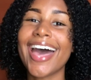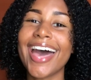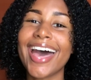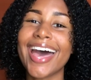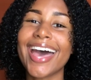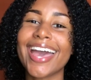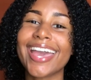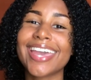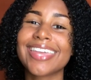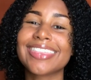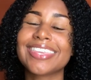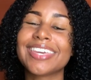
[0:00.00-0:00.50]

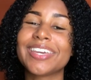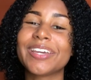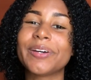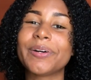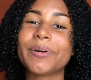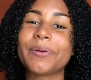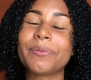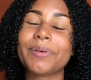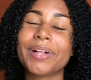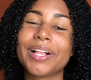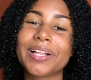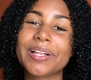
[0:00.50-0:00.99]
Hi there,
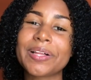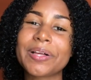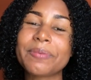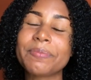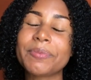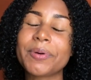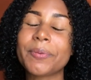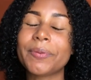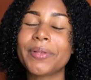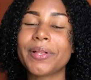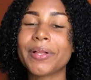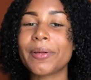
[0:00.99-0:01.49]
welcome
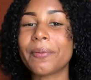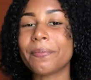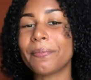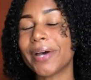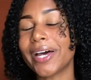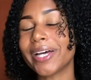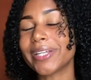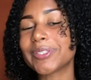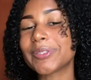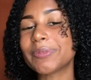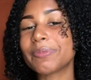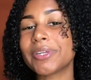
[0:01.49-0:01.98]
or welcome
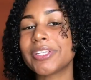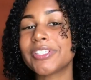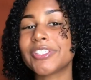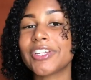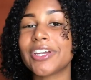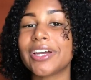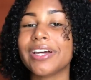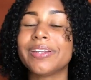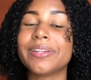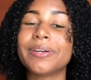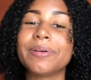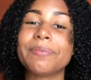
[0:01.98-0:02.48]
back to my
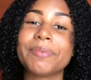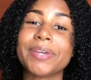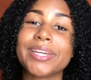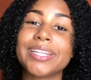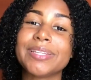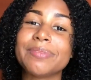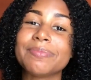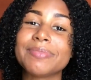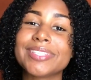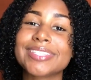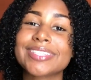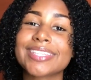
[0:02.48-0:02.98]
channel. My
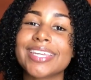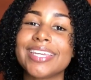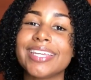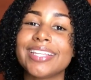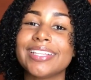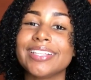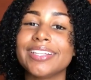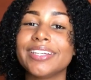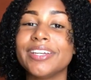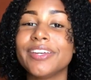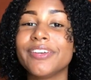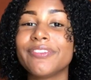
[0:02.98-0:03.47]
name is
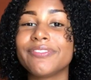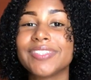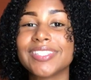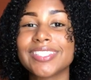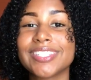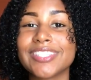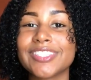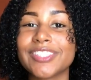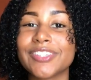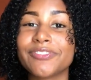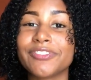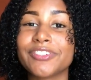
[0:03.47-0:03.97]
Kayla. If this
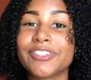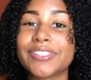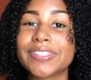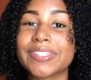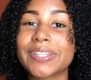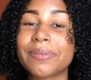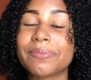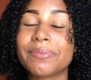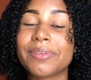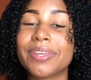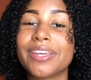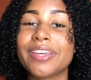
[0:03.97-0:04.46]
is your first
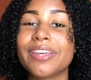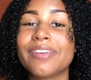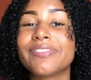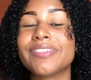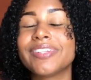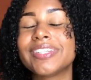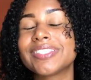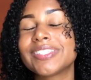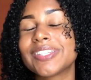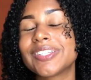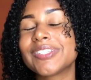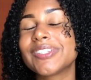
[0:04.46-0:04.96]
time here, if it
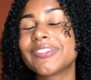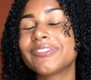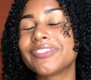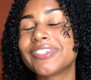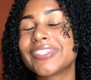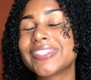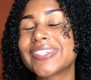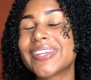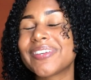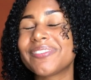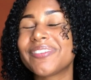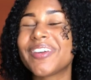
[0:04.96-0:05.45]
is not your
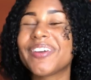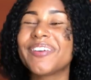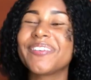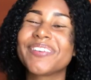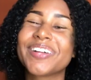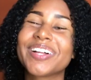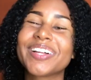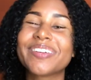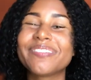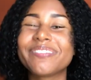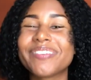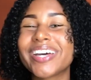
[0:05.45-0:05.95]
first time here,
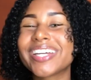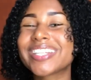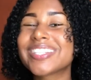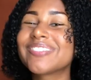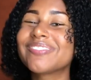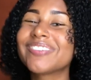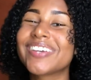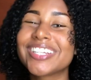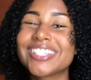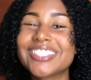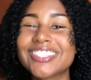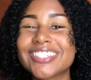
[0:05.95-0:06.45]
welcome back to
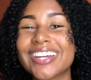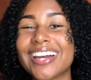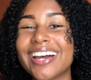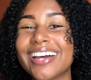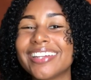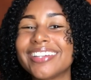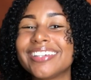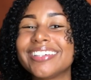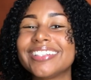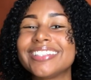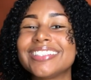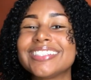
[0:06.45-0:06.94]
my
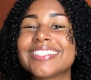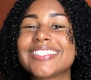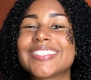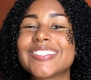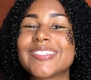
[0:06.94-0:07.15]
channel.